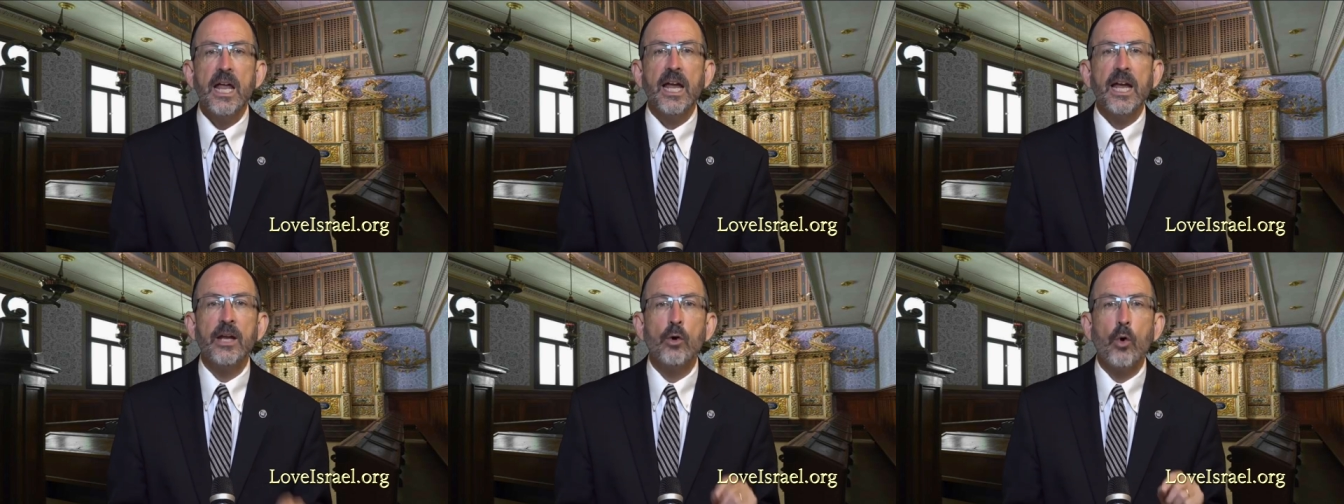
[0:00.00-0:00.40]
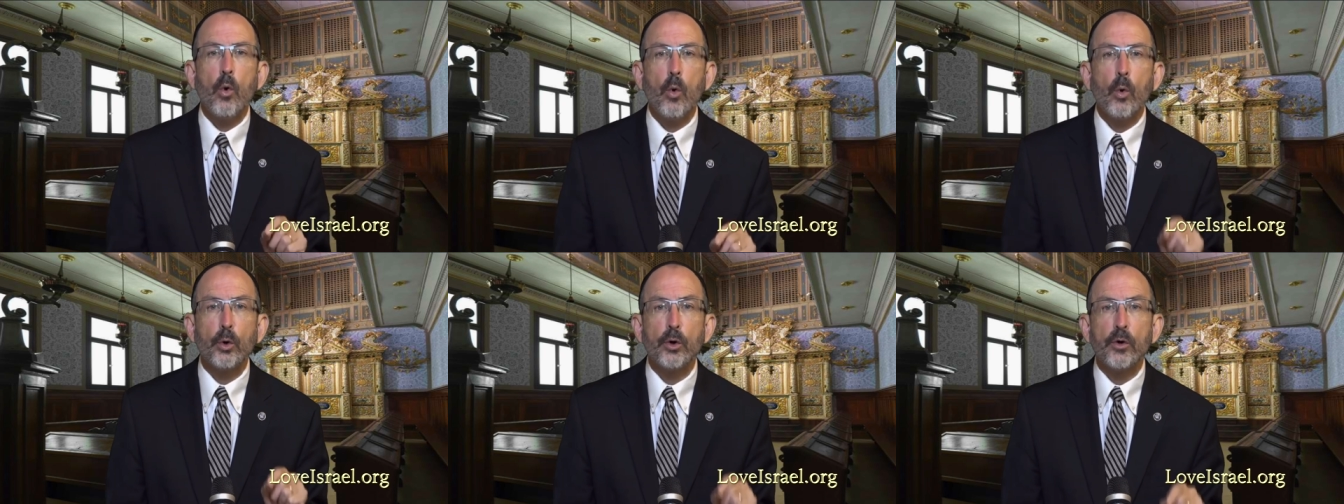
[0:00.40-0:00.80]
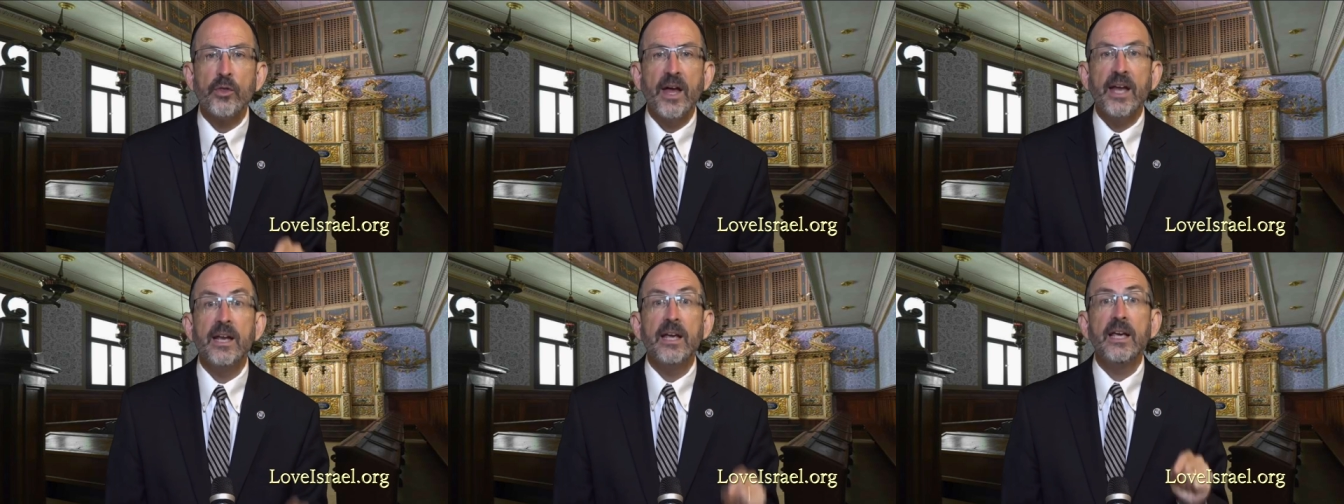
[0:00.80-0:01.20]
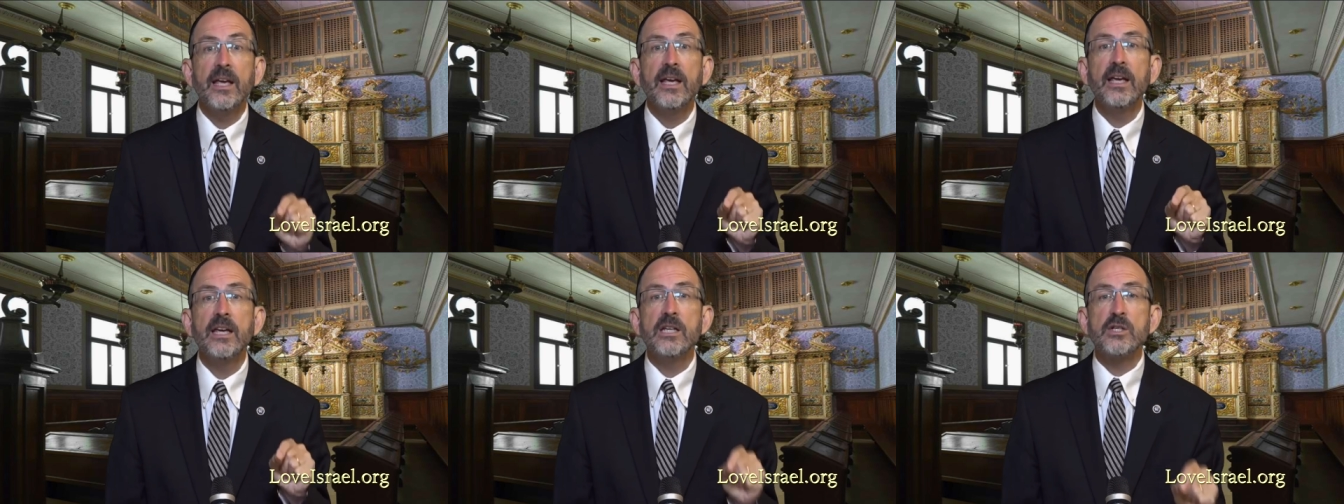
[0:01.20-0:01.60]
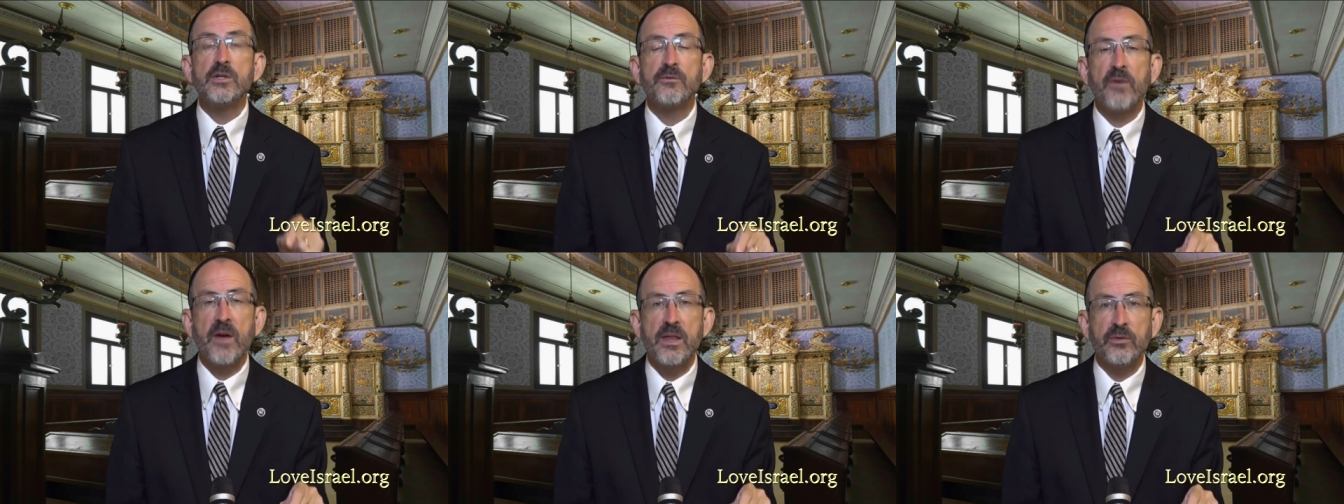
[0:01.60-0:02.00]
in order that
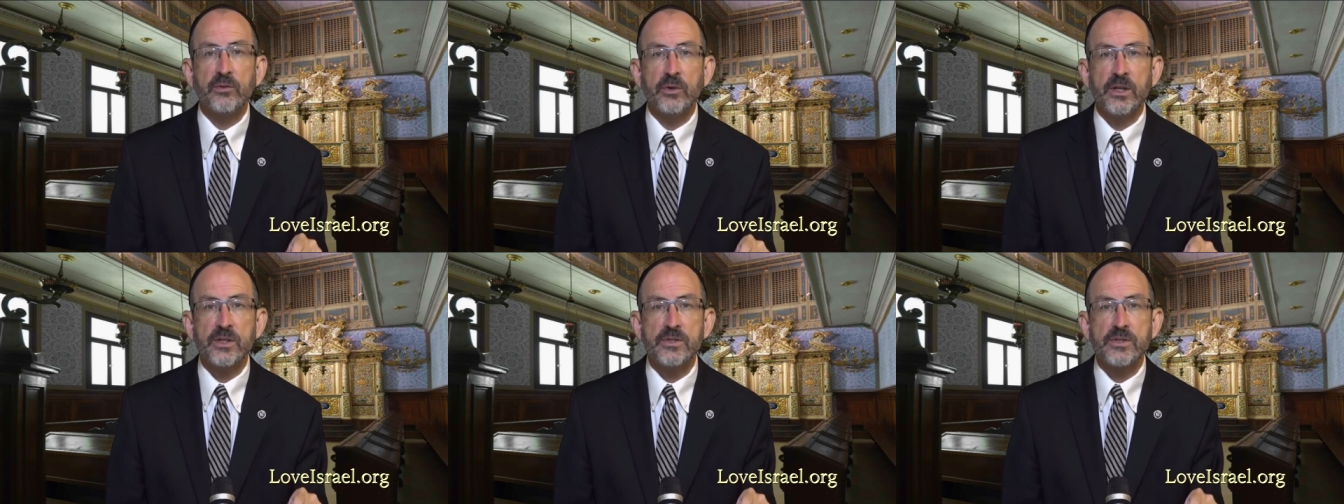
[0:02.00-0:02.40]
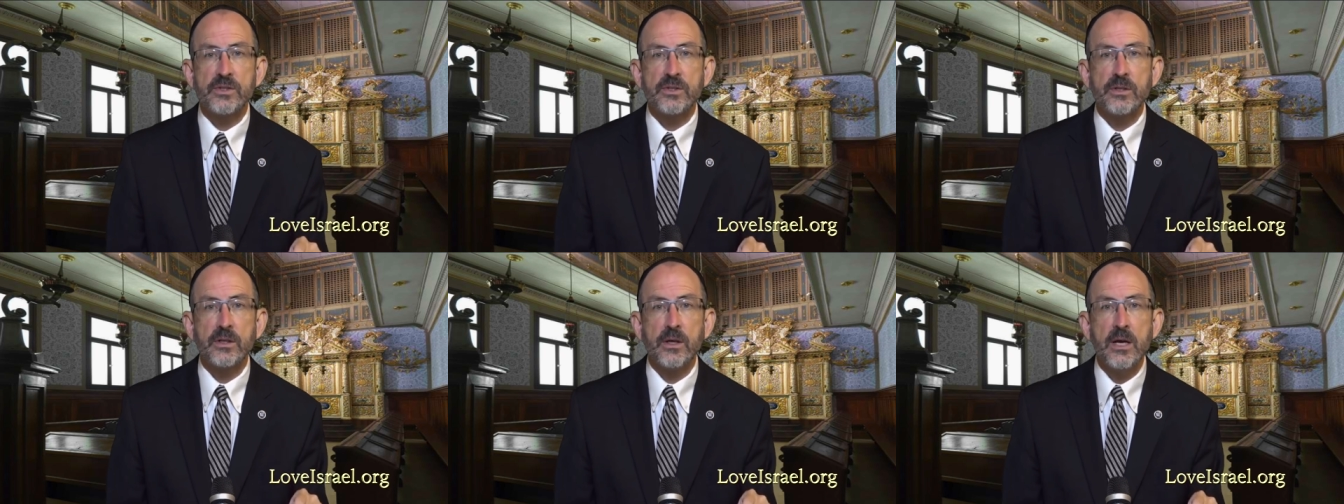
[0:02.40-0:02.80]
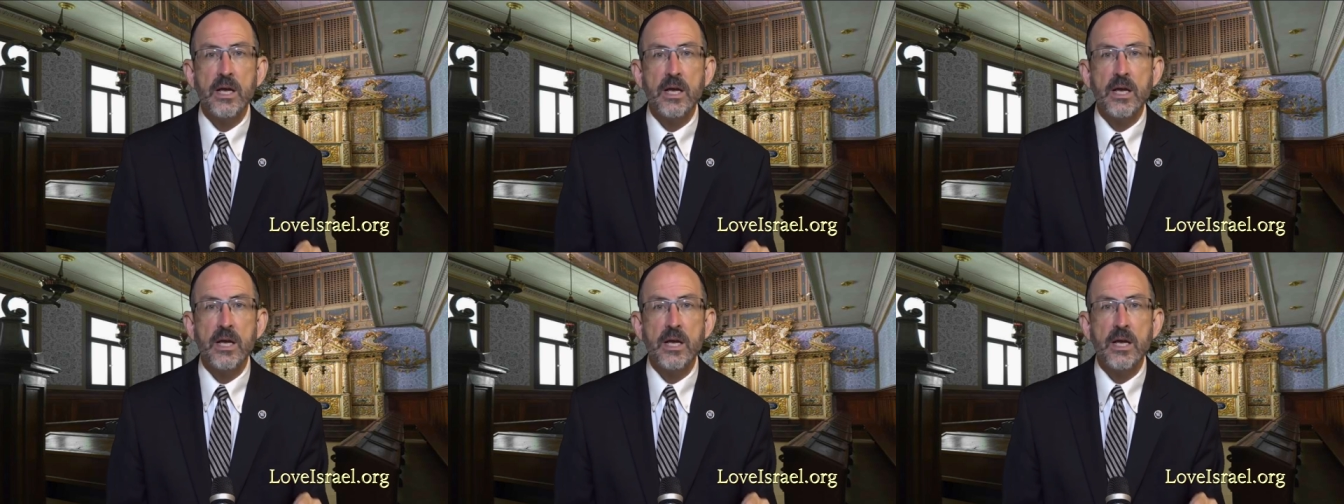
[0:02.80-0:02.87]
His faithfulness